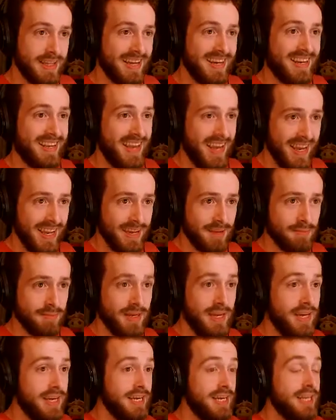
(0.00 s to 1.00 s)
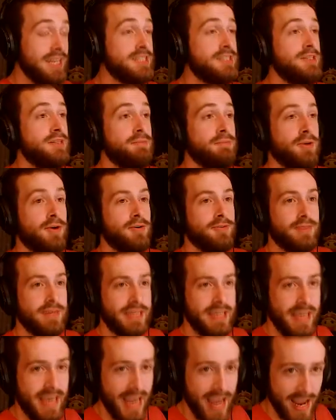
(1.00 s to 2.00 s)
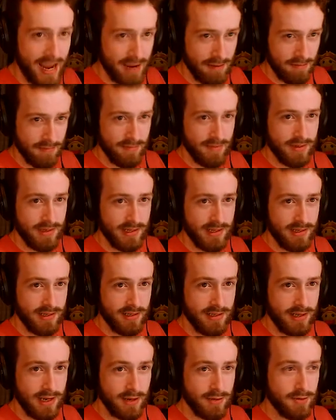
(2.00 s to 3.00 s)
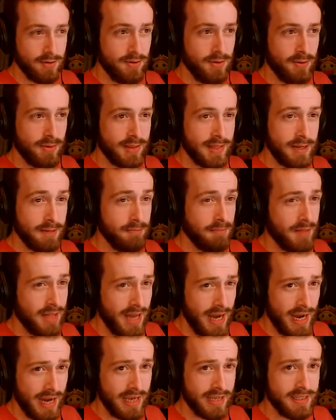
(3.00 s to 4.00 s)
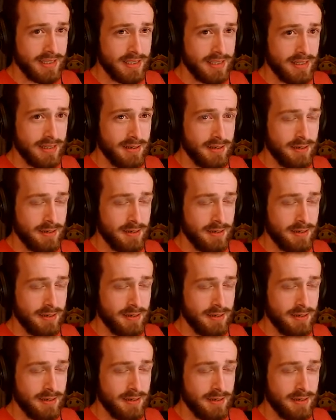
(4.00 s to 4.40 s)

And that game is the perfect game. I don't know what that implies.